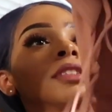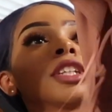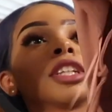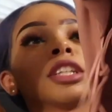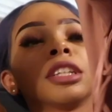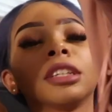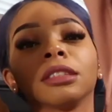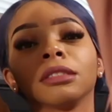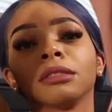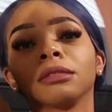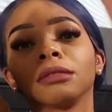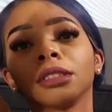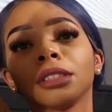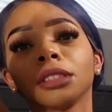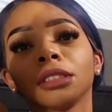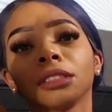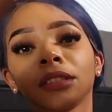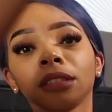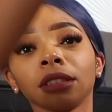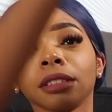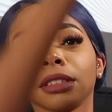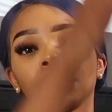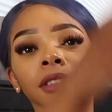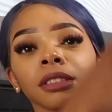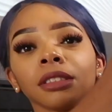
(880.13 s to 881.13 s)
cute.
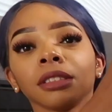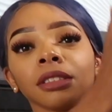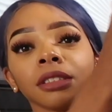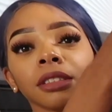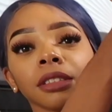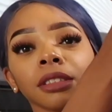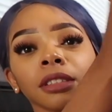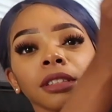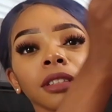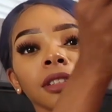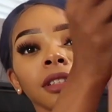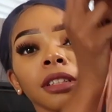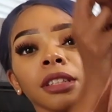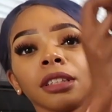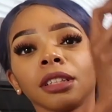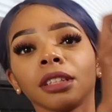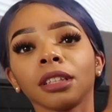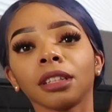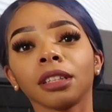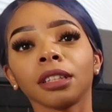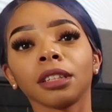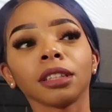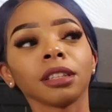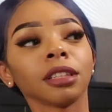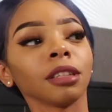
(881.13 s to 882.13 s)

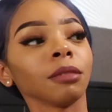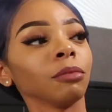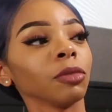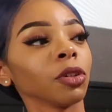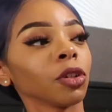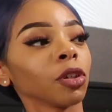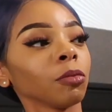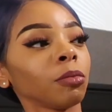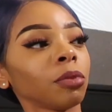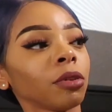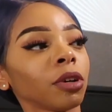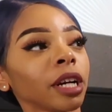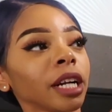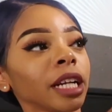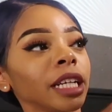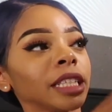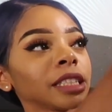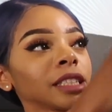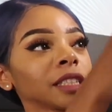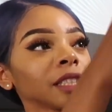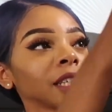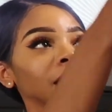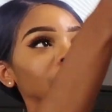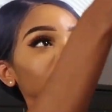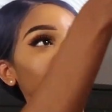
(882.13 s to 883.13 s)
The middle part
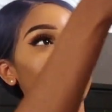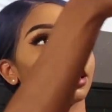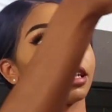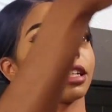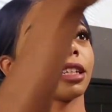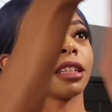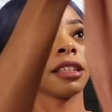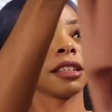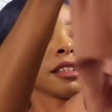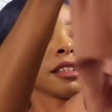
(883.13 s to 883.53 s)
is like,